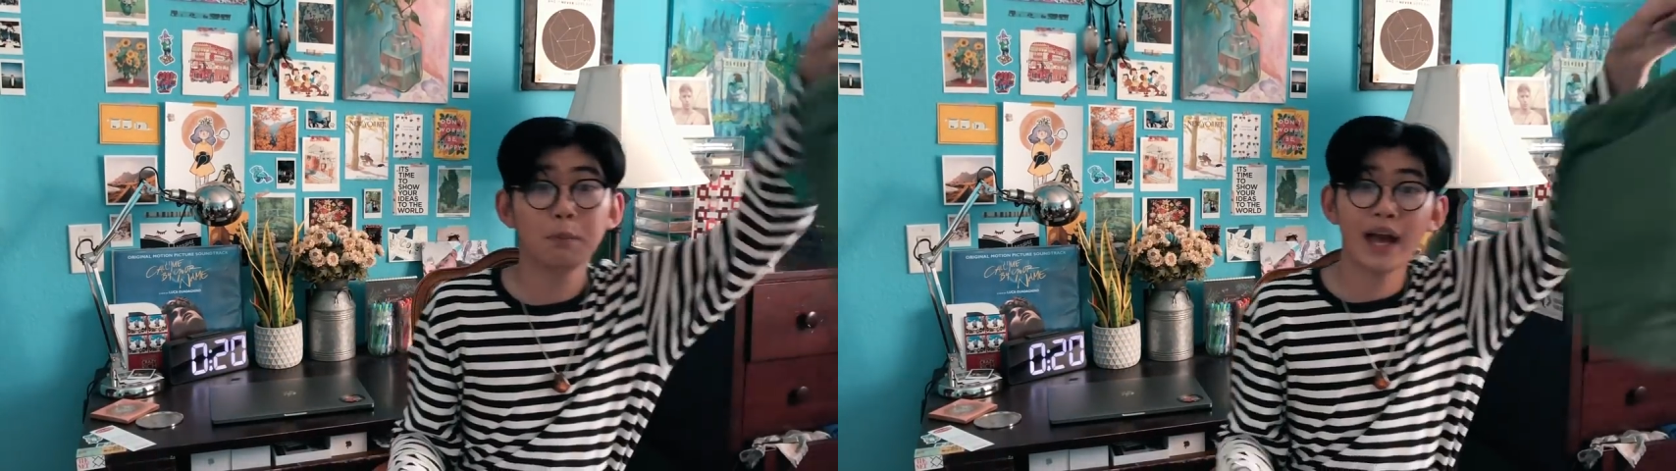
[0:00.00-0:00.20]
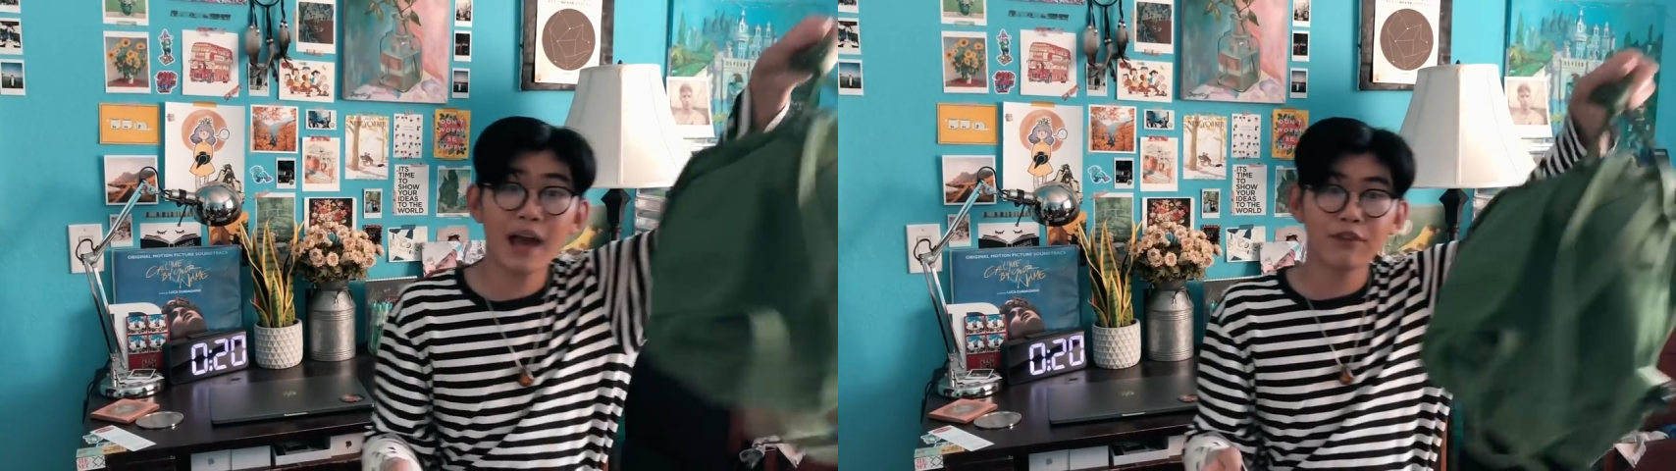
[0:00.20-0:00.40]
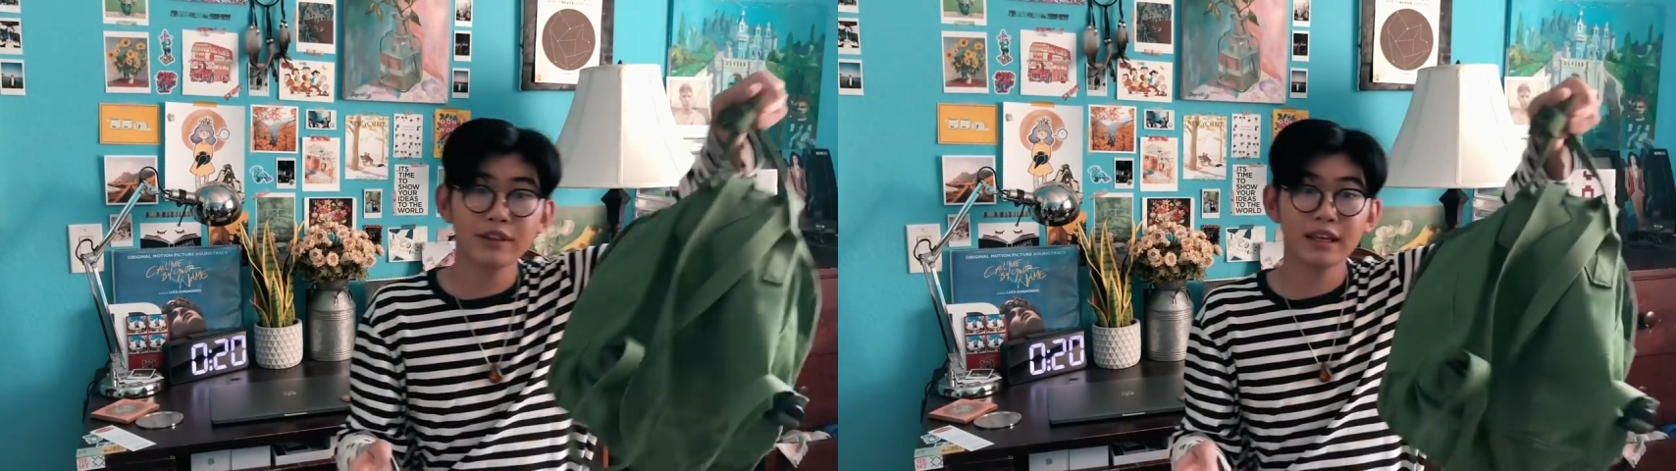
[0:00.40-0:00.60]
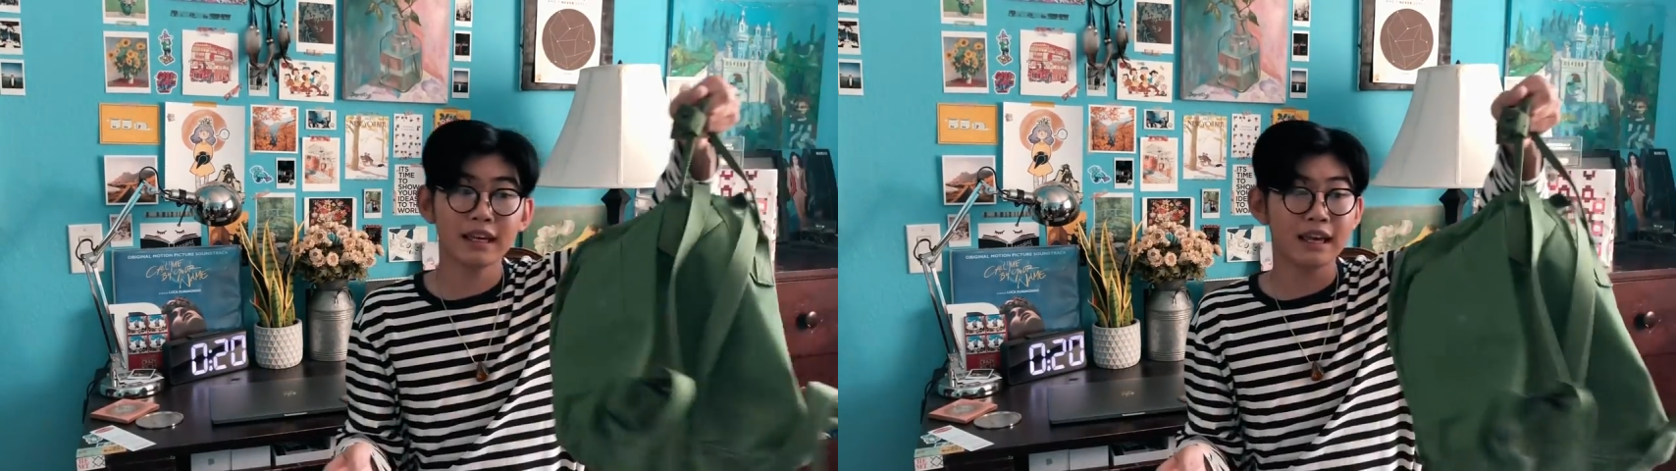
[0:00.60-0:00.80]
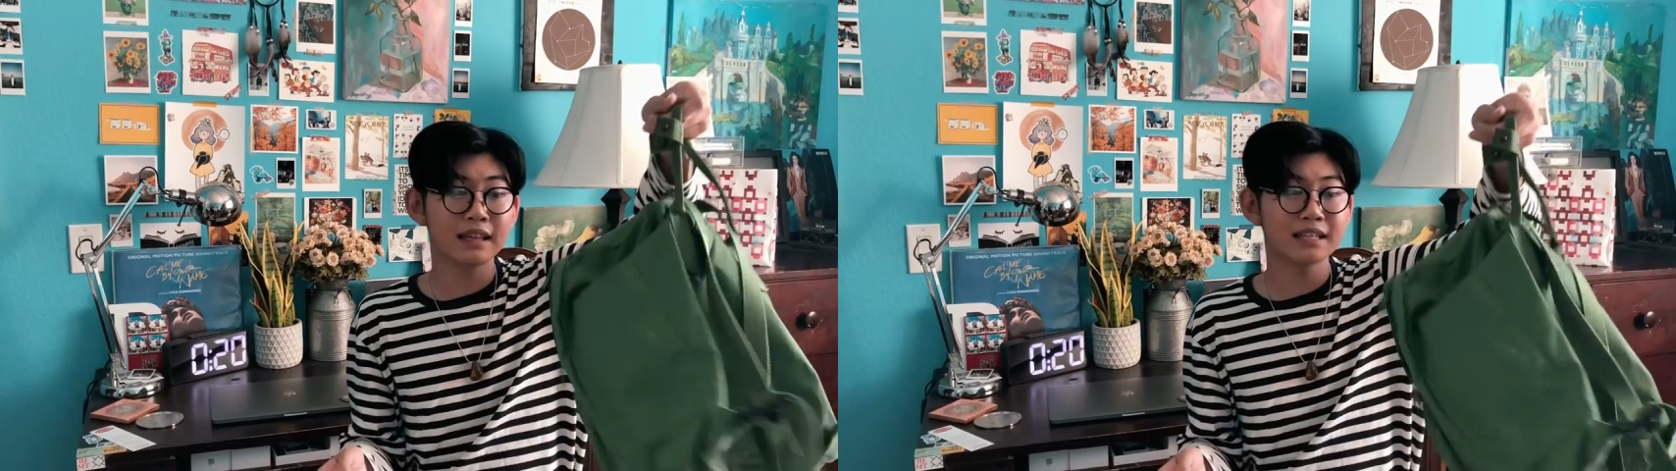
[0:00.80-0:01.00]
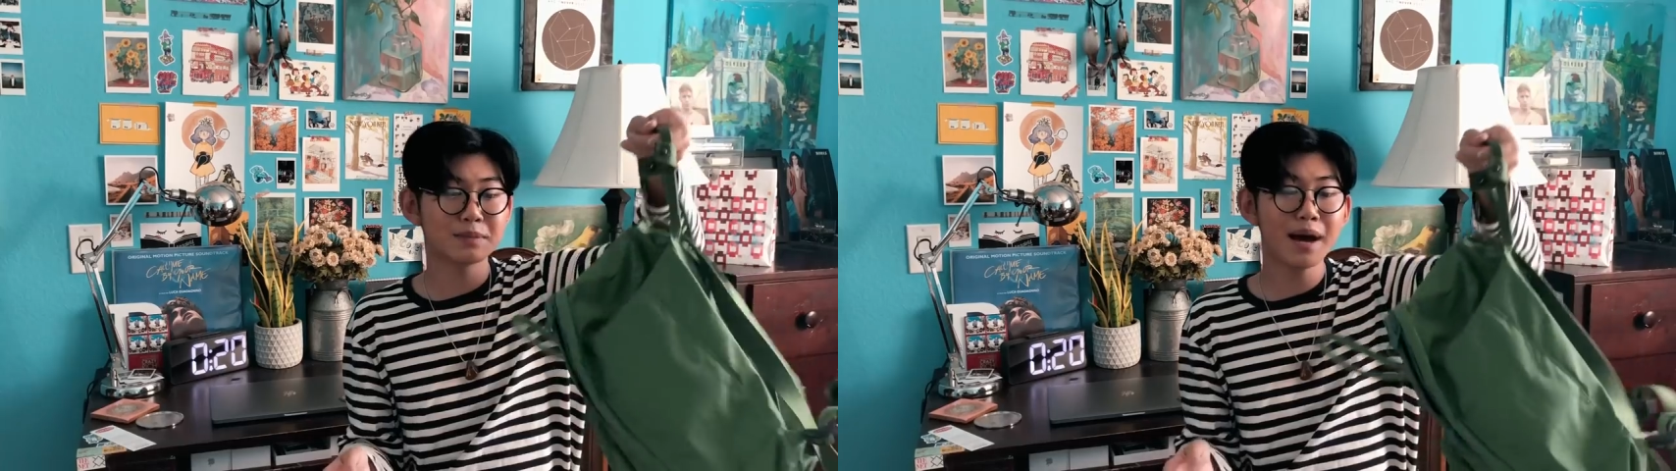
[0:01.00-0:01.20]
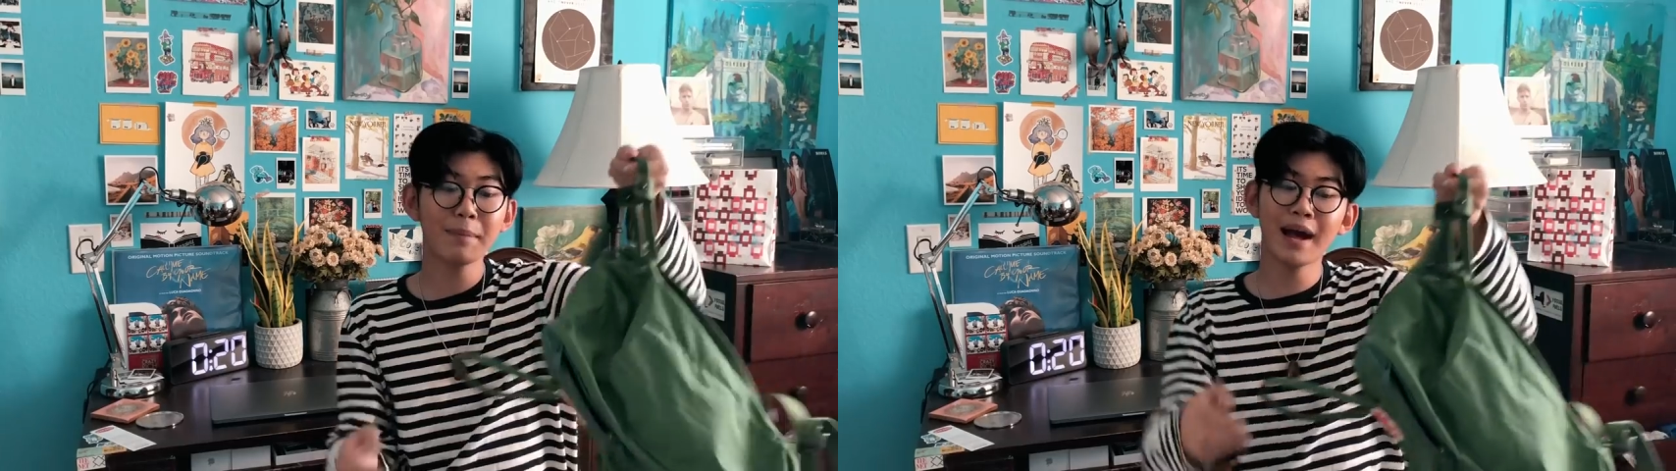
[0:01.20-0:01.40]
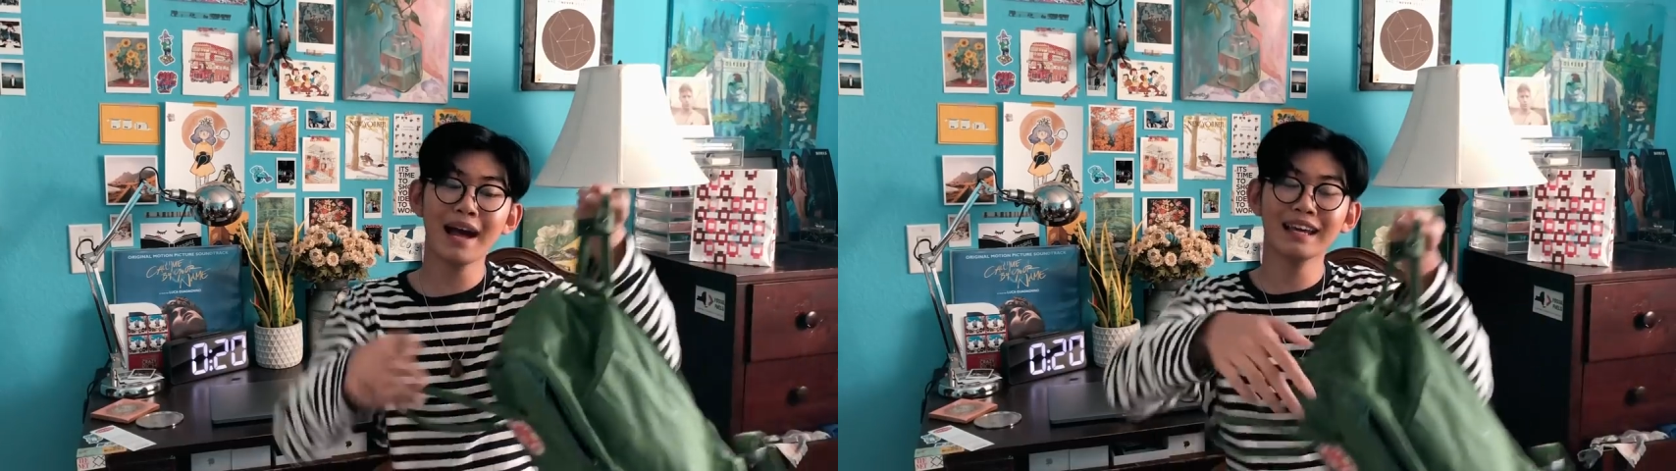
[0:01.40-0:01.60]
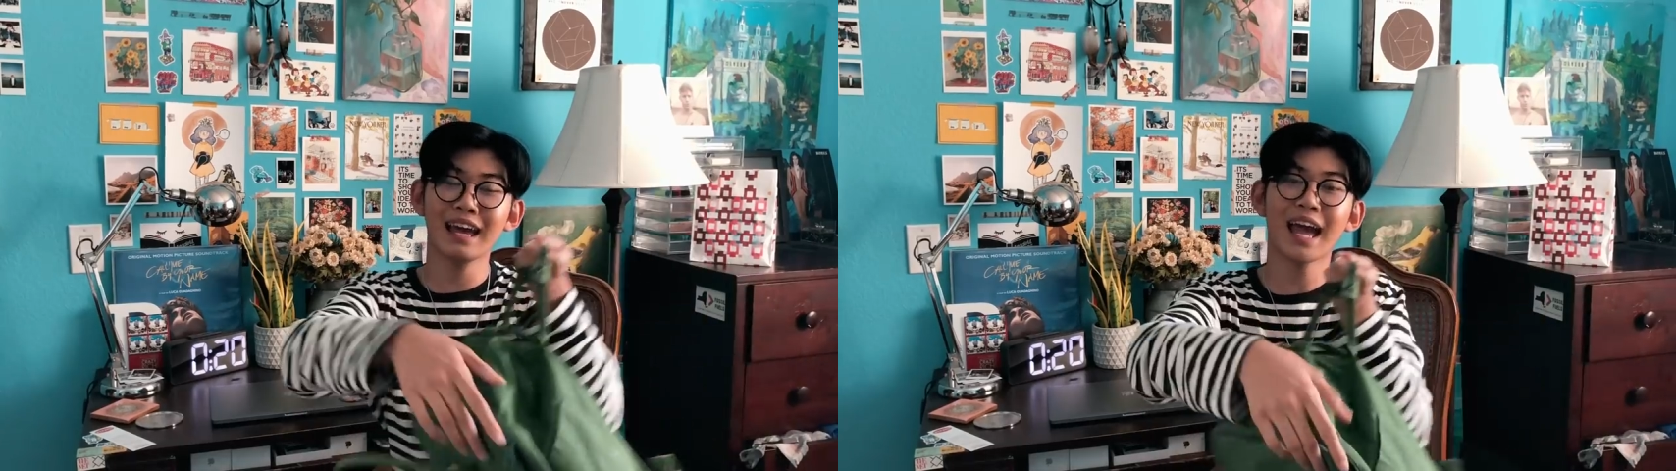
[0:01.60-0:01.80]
put everything in this backpack